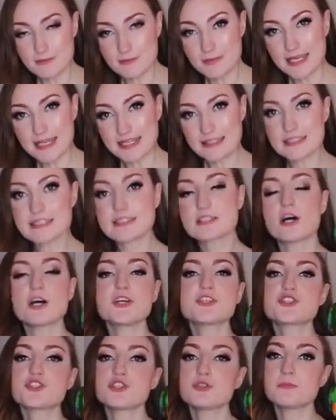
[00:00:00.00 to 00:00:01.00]
for me, this
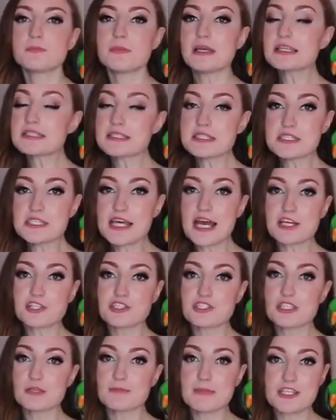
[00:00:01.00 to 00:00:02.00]
costume isn't
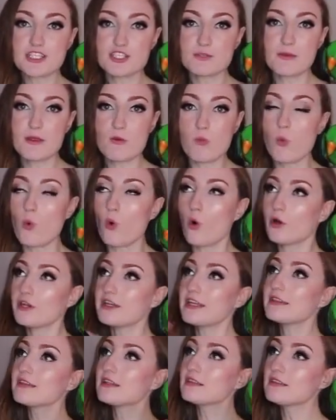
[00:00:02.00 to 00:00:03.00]
actually meant to be
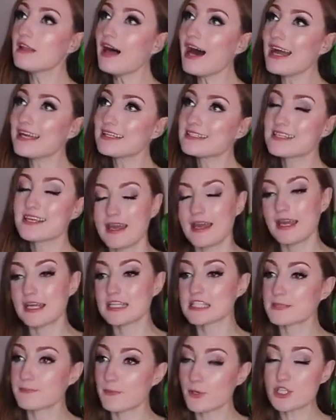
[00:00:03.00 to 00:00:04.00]
worn in the light.
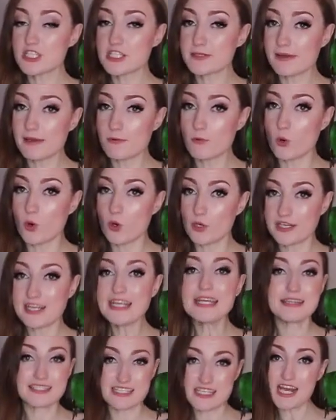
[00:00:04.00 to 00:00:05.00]
It's supposed to be worn
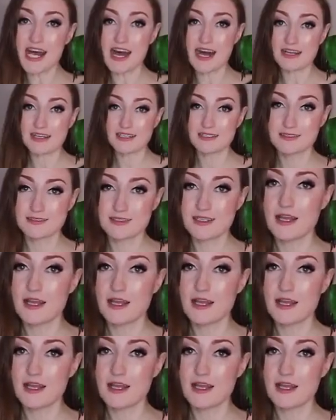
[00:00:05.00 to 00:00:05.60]
in the dark.